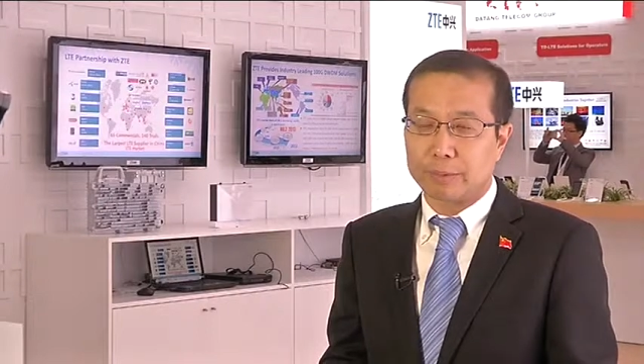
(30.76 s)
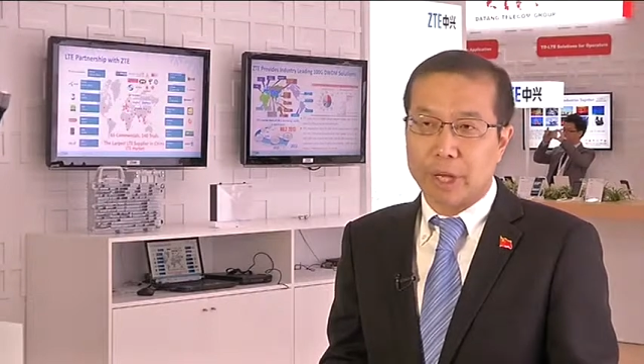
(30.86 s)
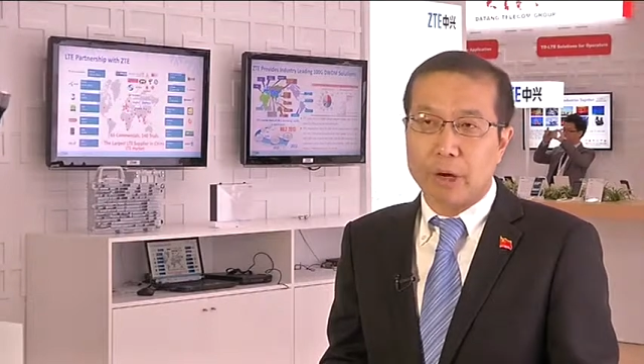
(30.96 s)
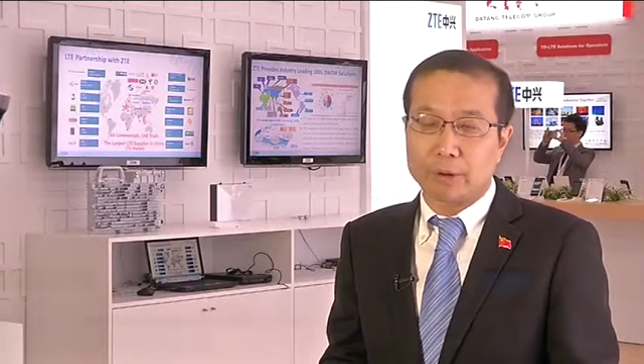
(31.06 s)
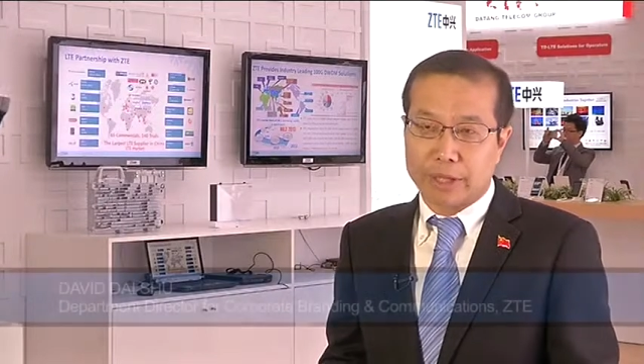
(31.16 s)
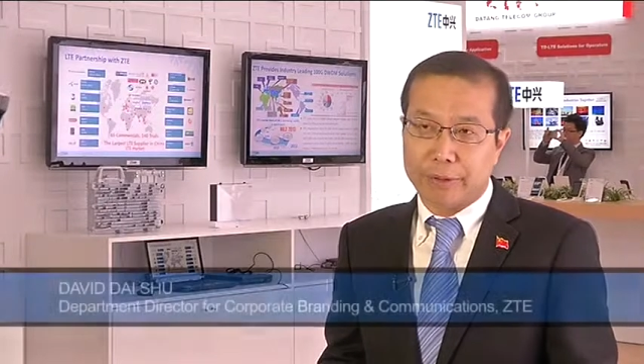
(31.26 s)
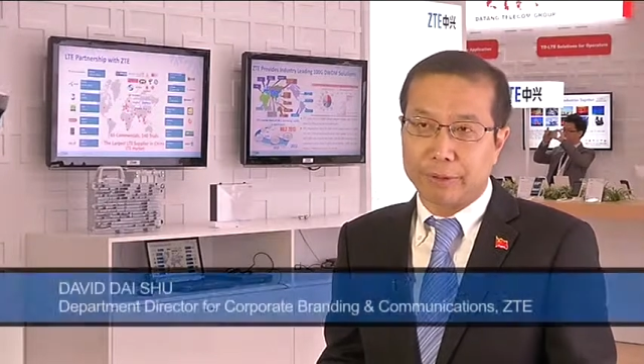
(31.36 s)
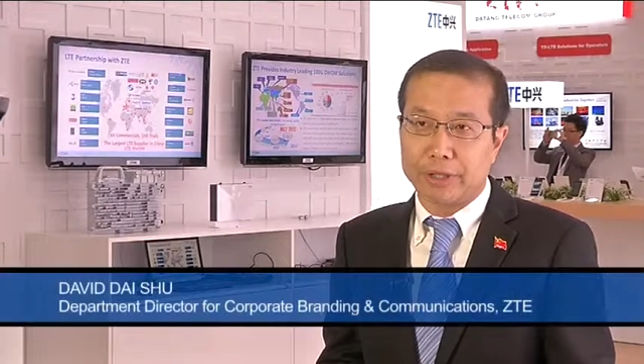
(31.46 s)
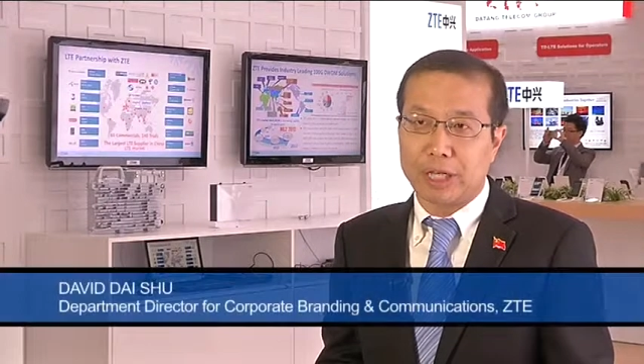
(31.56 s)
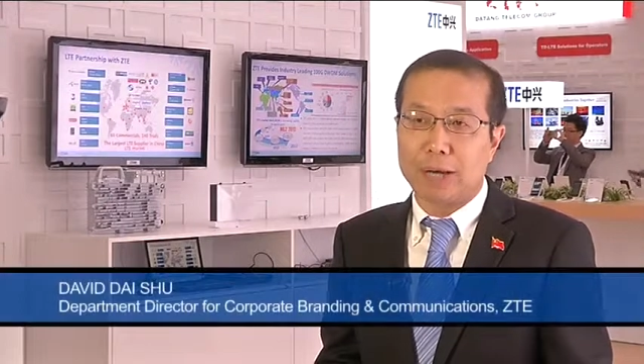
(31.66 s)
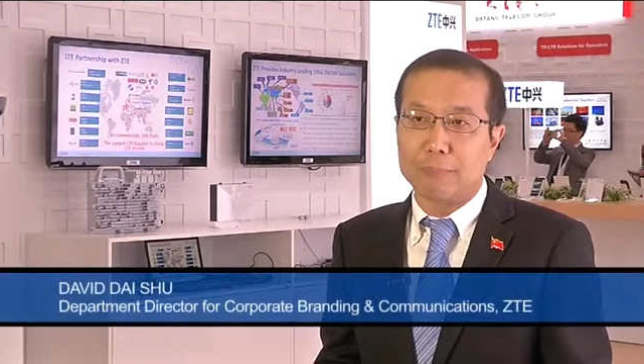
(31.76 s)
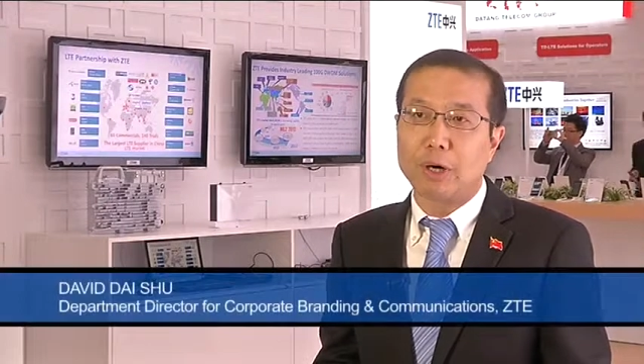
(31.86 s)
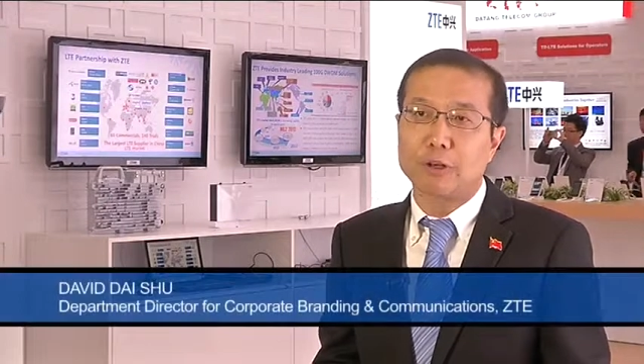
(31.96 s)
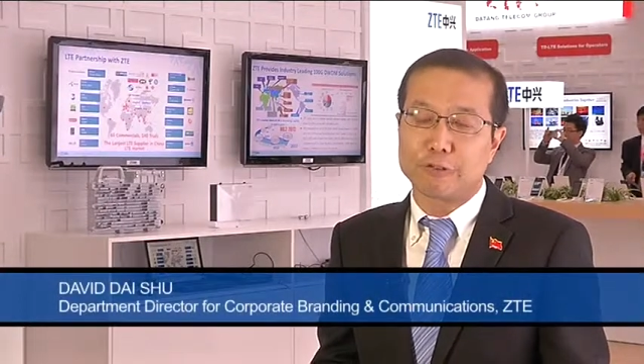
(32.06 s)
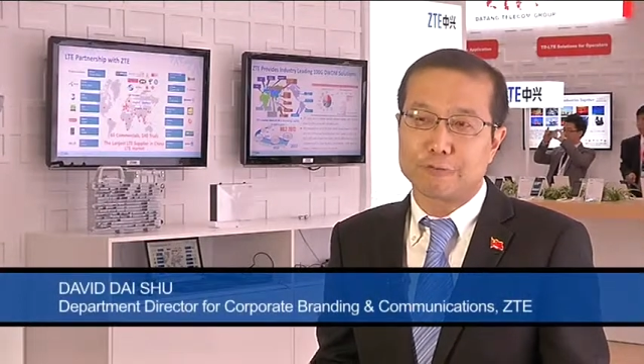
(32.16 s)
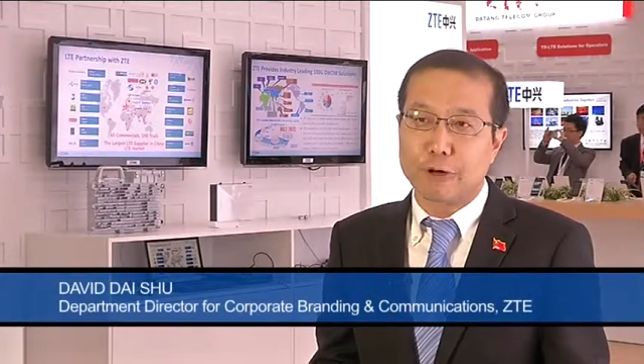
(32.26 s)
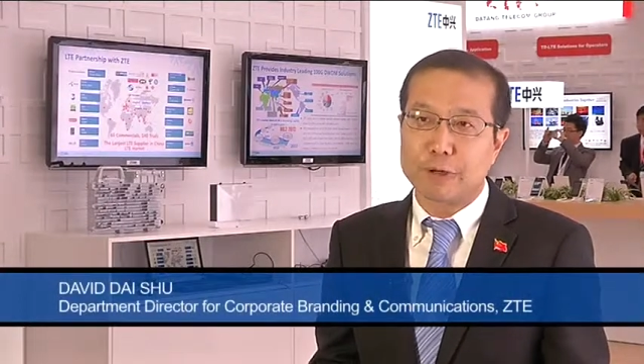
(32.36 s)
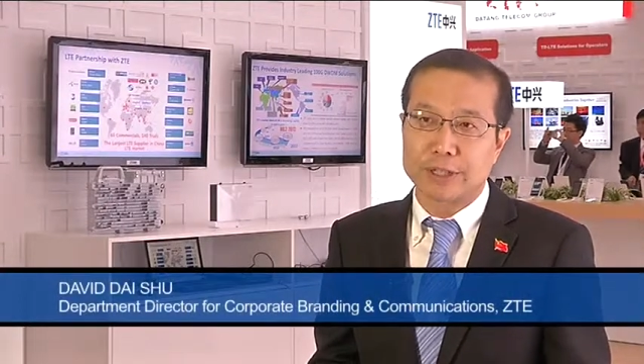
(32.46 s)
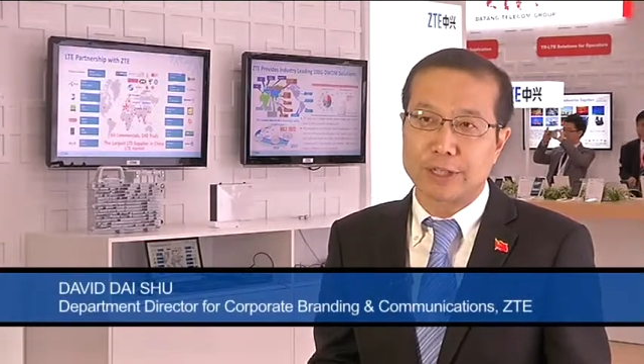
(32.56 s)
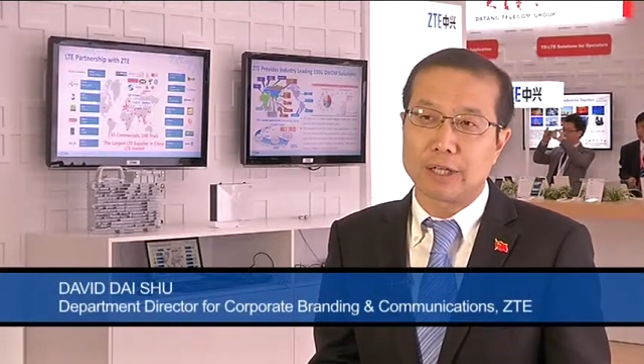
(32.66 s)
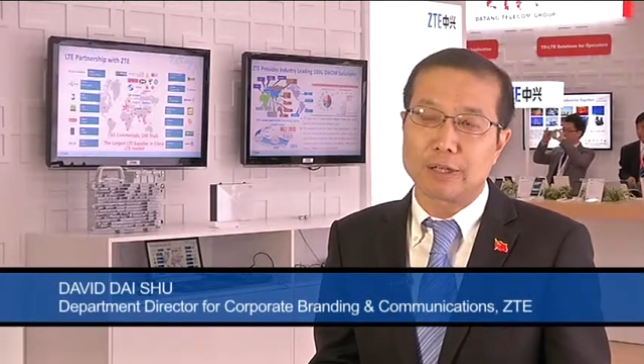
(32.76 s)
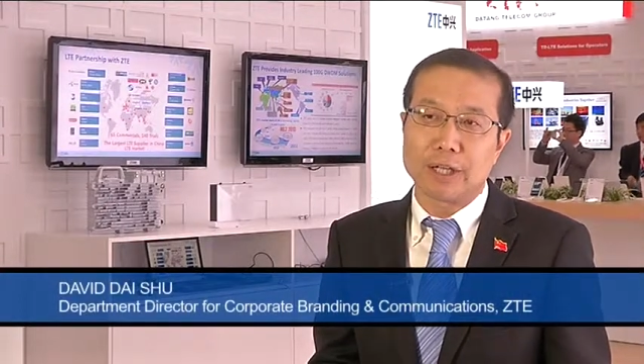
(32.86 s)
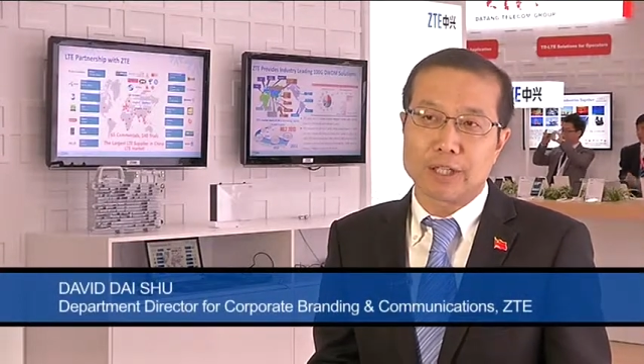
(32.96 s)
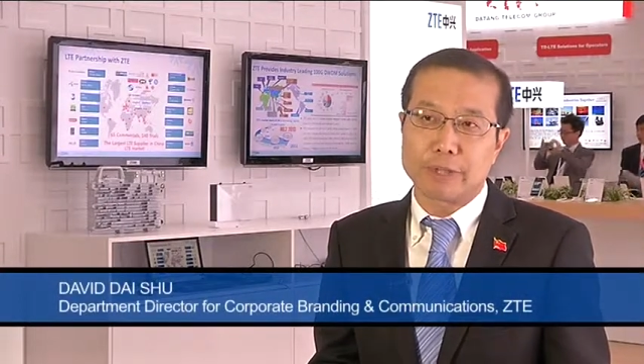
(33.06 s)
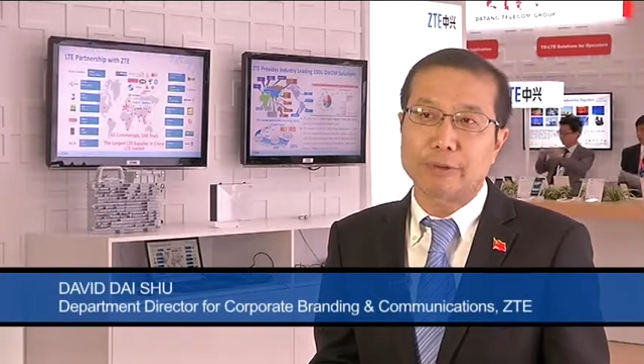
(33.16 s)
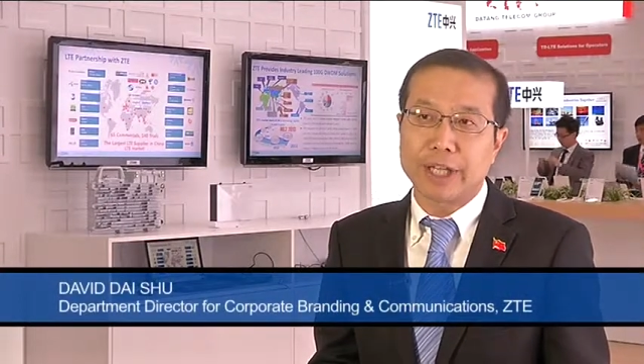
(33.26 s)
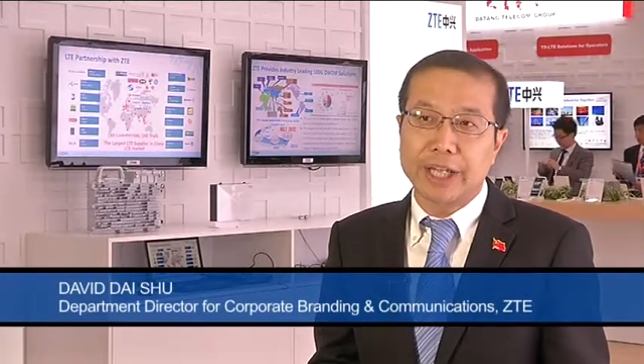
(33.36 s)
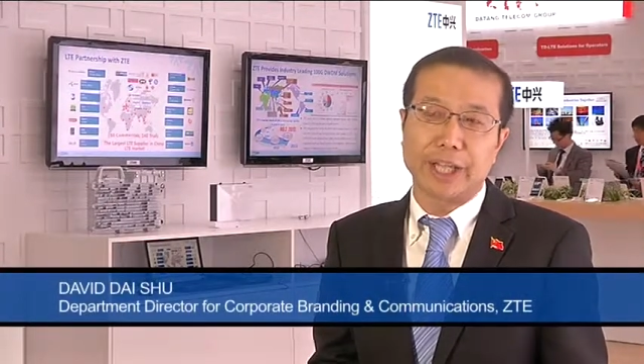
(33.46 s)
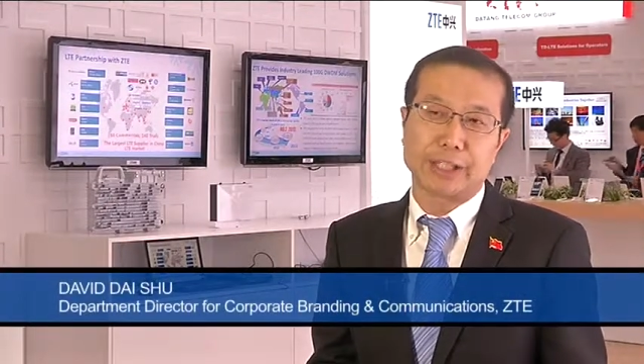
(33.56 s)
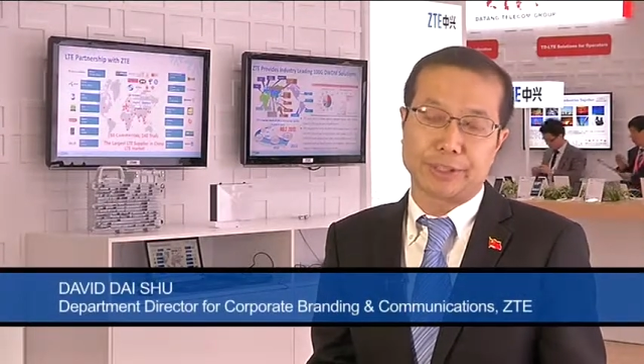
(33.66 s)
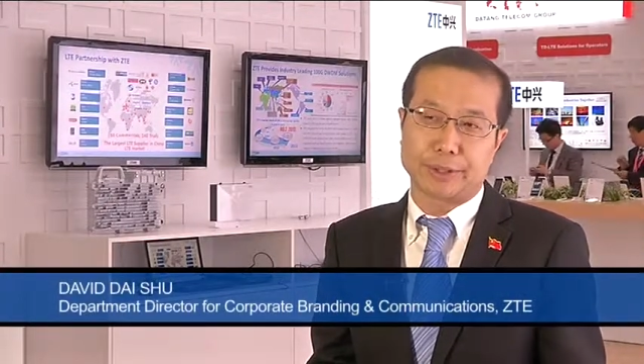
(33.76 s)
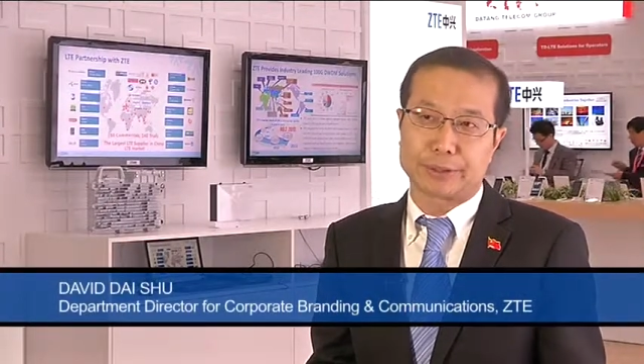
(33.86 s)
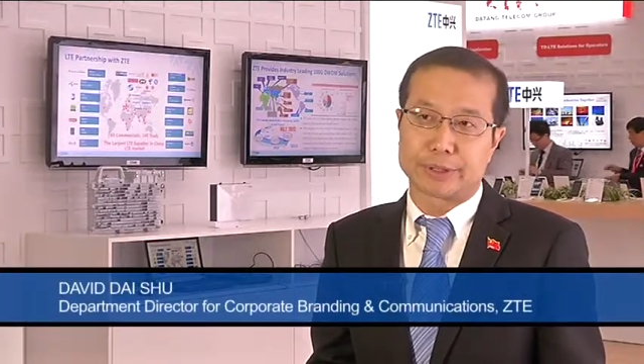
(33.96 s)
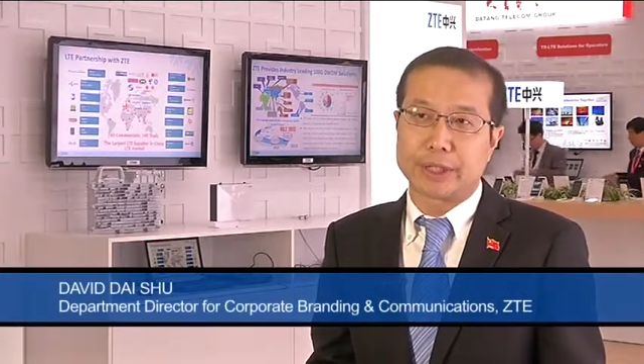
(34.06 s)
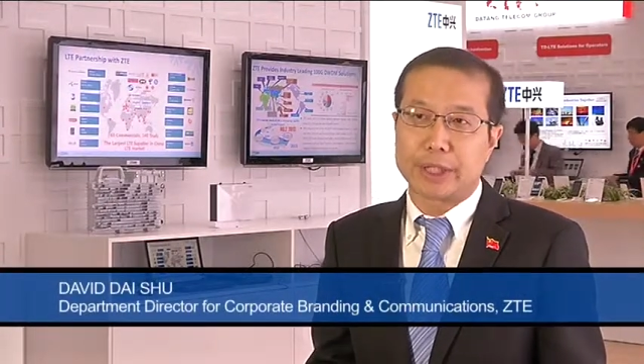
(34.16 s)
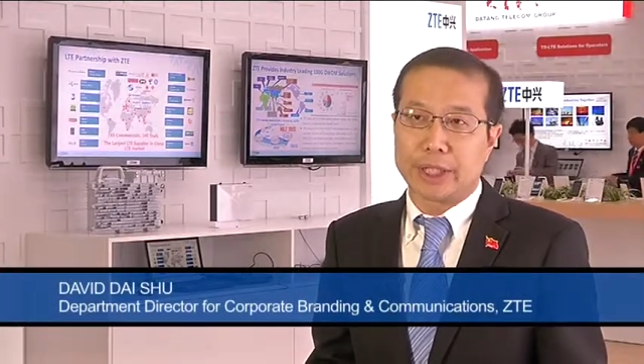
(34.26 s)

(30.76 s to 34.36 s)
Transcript: Our carriers are more focused on several key issues,